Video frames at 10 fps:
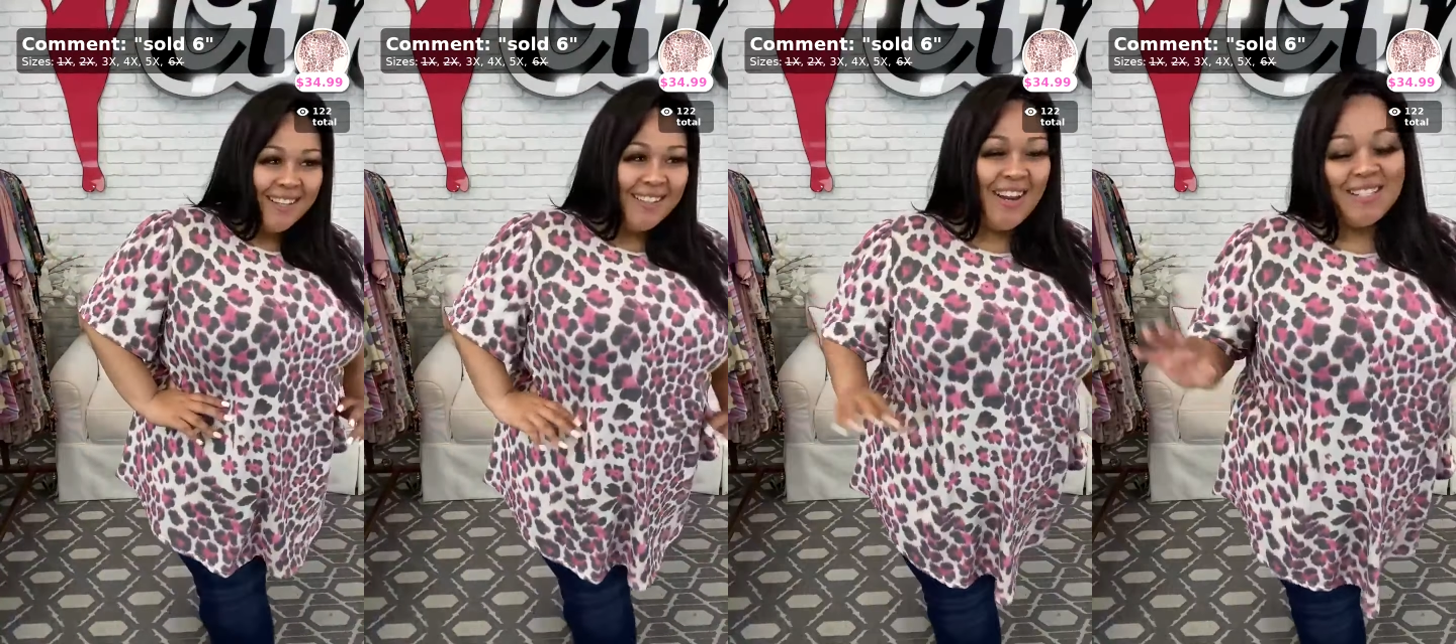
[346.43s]

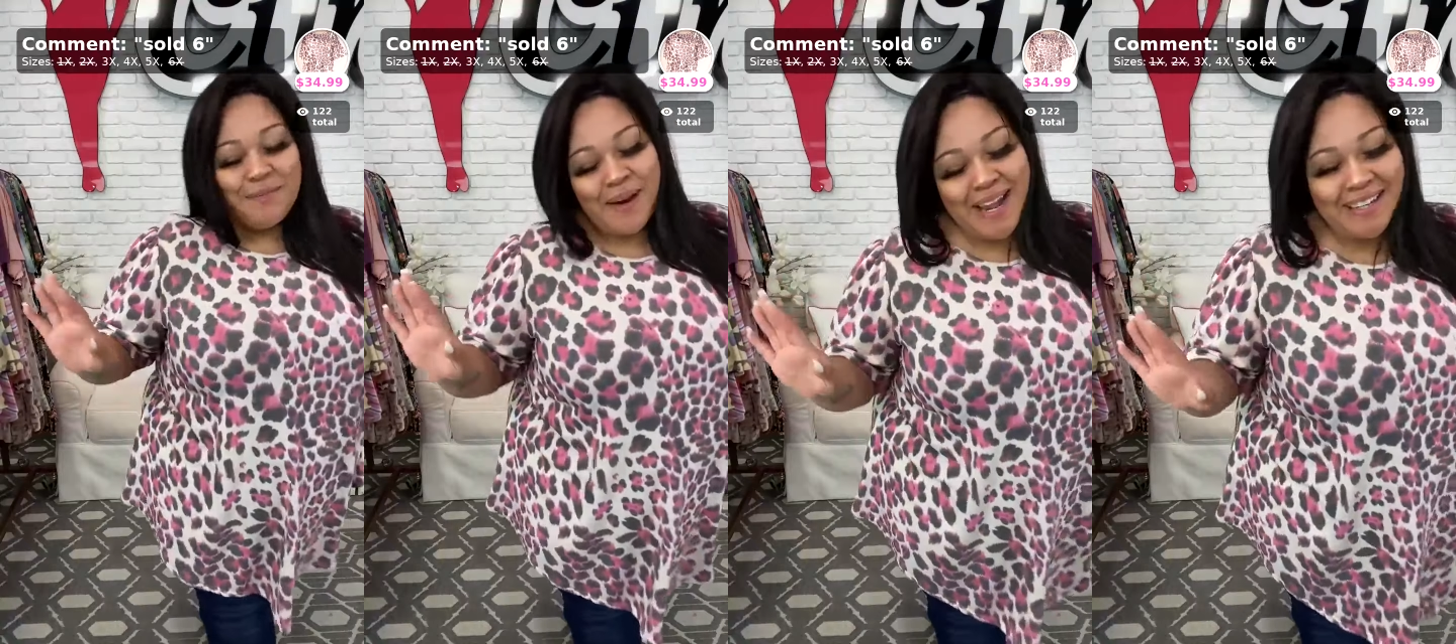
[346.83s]
Not to
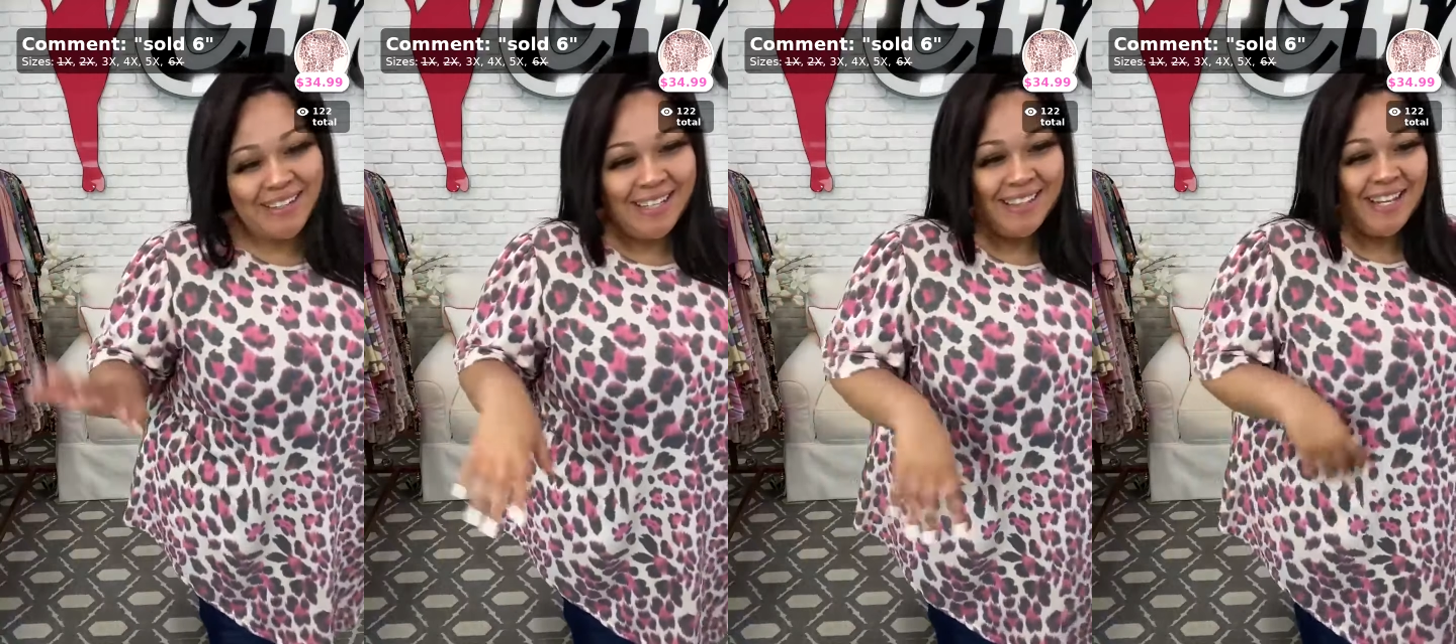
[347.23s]
brag or
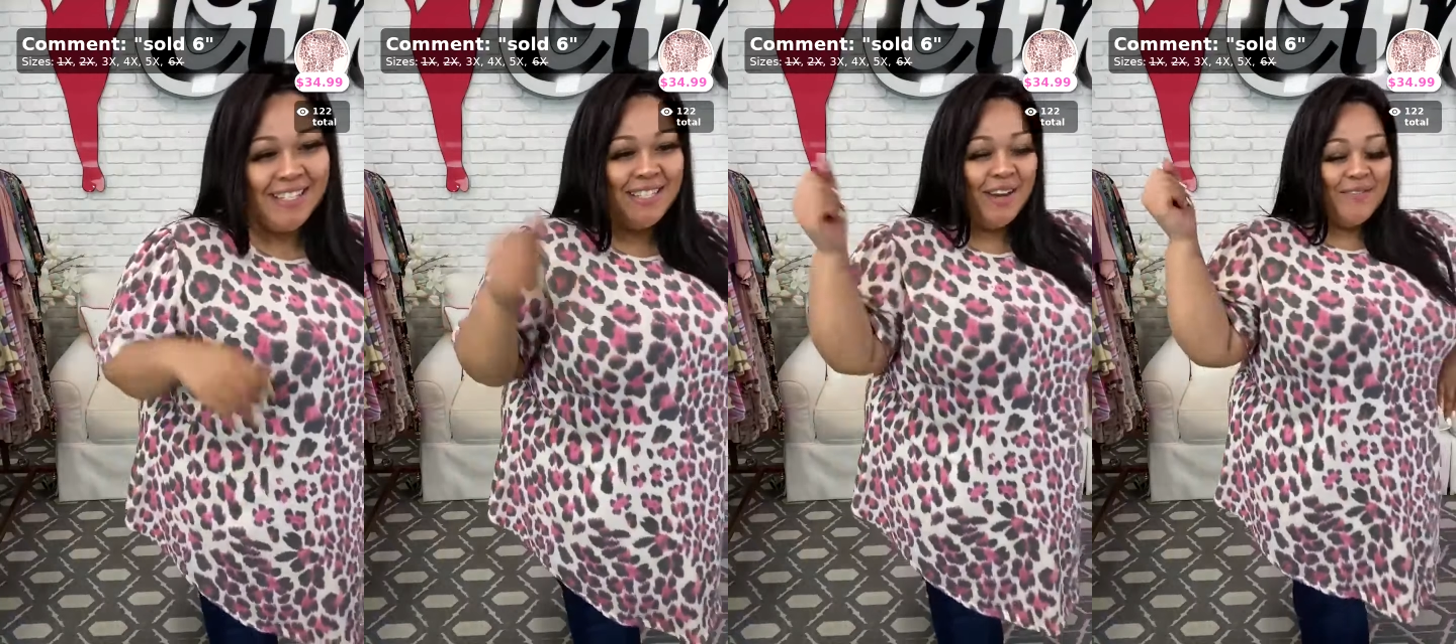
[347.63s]
anything, not
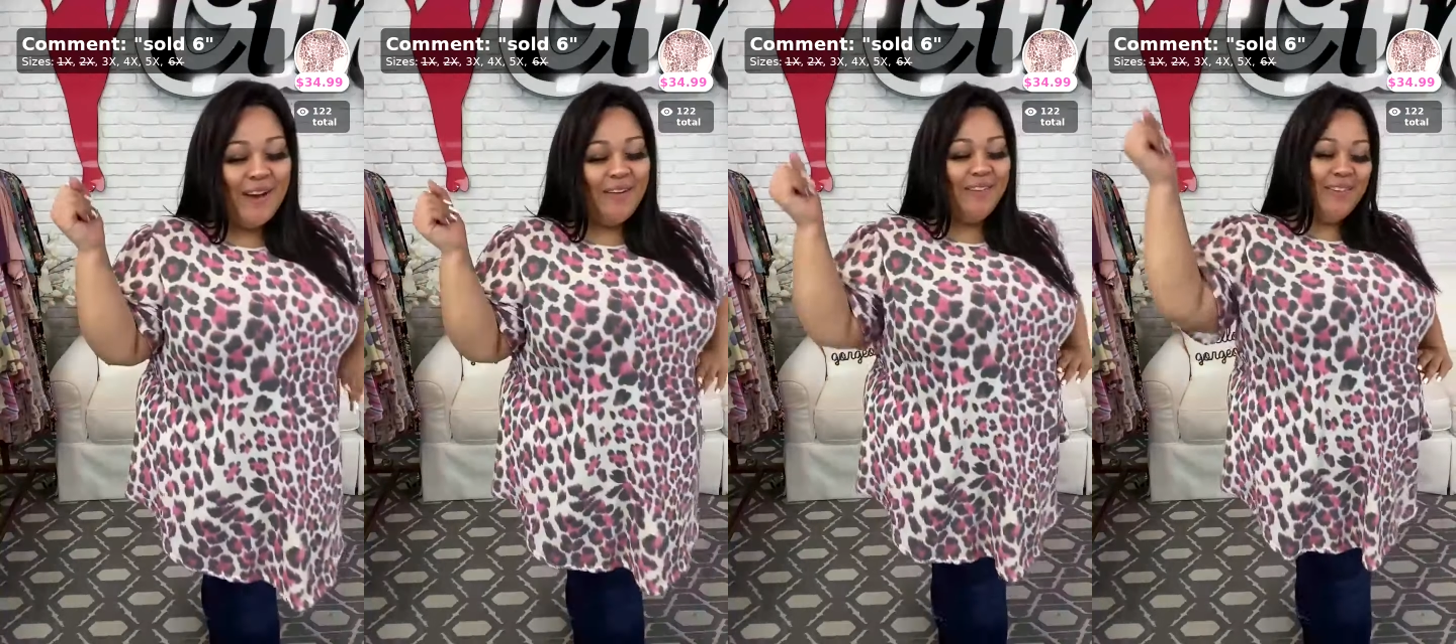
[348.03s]
to toot
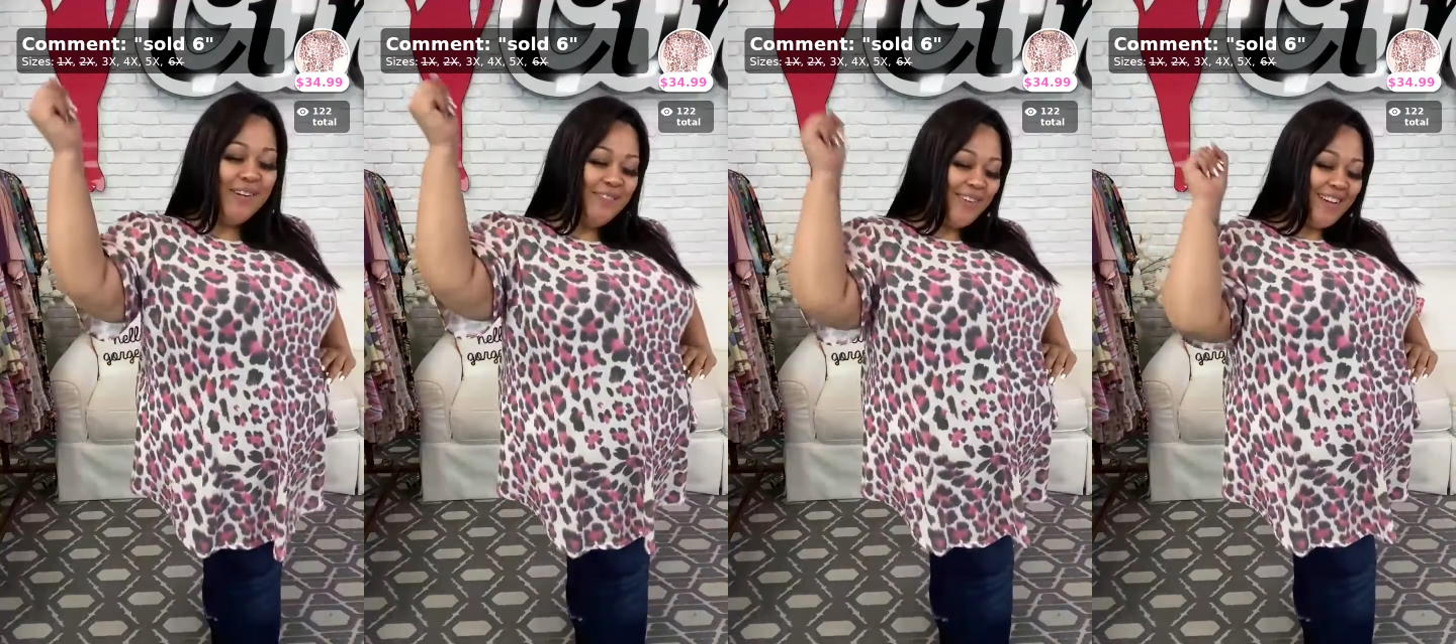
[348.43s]
my own
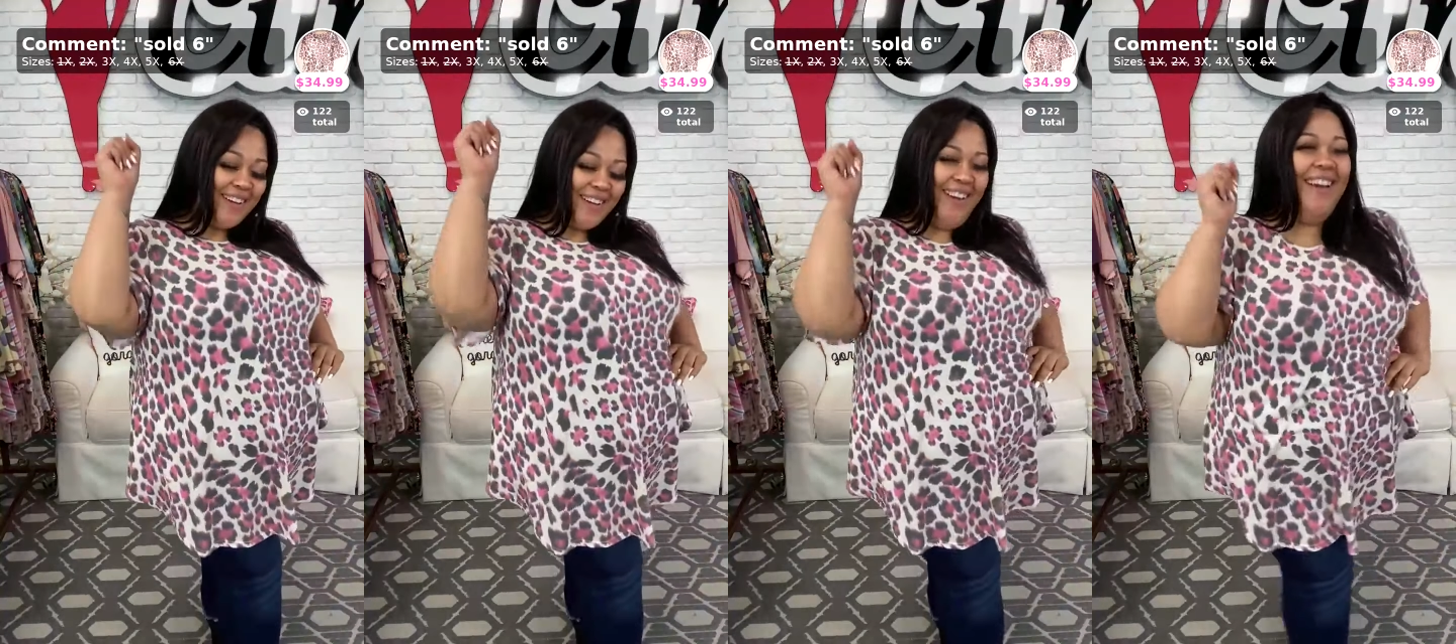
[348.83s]
horn, but